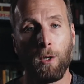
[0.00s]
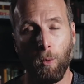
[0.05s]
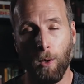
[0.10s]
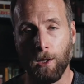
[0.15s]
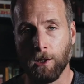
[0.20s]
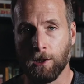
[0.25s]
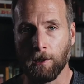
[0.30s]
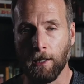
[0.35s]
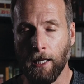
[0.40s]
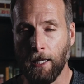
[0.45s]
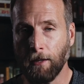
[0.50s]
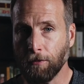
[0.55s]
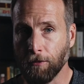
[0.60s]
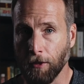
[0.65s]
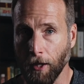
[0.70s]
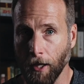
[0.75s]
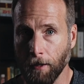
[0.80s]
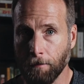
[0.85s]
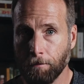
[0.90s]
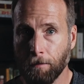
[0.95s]
What's
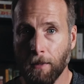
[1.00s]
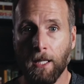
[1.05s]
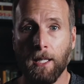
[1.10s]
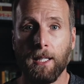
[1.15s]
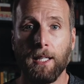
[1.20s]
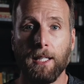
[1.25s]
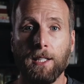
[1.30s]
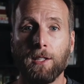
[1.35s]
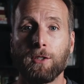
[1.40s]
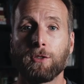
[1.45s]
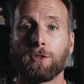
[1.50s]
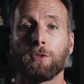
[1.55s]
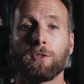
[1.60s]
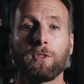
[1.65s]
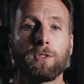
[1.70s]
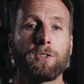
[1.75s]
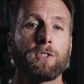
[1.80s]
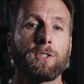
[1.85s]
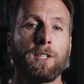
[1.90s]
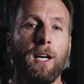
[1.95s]
left then is to
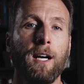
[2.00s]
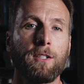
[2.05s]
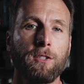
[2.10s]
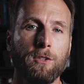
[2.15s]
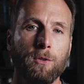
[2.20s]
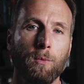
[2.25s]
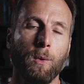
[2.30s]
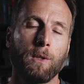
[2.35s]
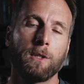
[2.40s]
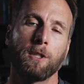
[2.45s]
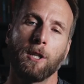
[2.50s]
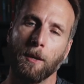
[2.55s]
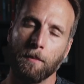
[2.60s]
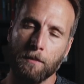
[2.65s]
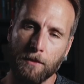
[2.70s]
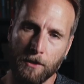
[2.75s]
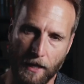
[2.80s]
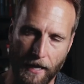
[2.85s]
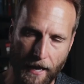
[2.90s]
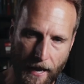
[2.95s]
discuss what
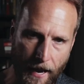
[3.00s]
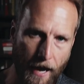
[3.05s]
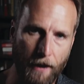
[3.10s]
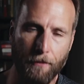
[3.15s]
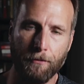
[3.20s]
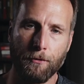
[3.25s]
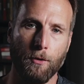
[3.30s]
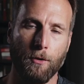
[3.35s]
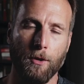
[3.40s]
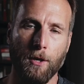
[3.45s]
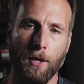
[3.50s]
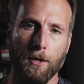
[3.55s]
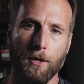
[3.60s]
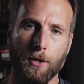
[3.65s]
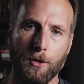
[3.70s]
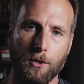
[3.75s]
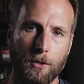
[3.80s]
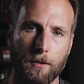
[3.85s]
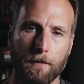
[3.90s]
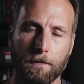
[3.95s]
comes after the
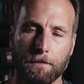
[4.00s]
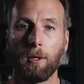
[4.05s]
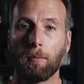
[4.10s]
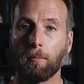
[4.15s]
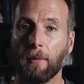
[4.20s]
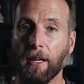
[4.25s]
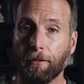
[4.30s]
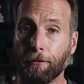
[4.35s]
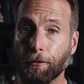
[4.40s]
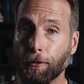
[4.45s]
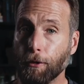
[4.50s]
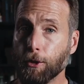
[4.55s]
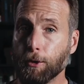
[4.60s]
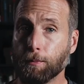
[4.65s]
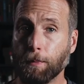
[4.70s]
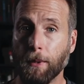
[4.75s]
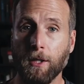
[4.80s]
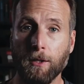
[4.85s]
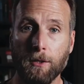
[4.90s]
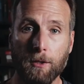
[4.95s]
audition. My
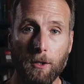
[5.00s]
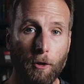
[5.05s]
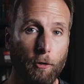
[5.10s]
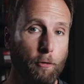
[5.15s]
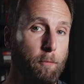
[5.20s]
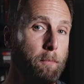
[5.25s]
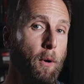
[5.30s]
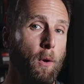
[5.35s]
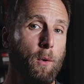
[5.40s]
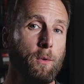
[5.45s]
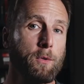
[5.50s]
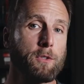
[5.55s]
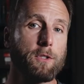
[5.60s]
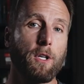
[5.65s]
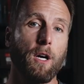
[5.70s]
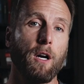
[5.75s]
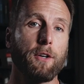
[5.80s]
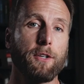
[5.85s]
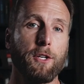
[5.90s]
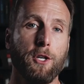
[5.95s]
first piece of
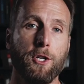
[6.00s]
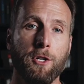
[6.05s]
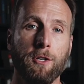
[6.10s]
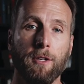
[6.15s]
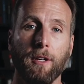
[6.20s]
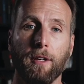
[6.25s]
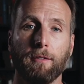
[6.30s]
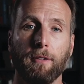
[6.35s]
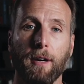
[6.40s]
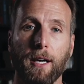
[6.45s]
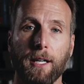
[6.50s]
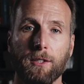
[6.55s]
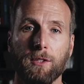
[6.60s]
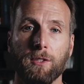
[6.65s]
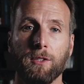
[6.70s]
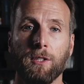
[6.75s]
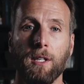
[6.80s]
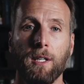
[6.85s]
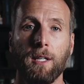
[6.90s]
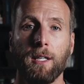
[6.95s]
post-audition
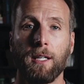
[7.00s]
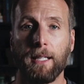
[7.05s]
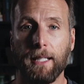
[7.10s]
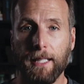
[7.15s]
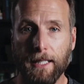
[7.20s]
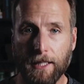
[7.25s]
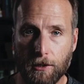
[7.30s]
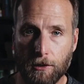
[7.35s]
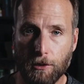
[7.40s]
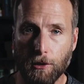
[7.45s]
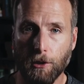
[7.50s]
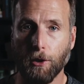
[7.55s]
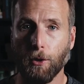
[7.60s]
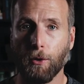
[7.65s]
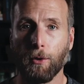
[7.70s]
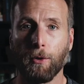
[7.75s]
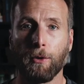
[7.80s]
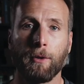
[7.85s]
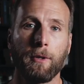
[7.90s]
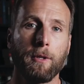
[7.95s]
advice is
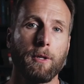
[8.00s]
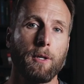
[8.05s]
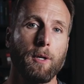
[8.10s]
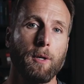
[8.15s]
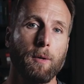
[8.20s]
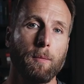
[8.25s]
learn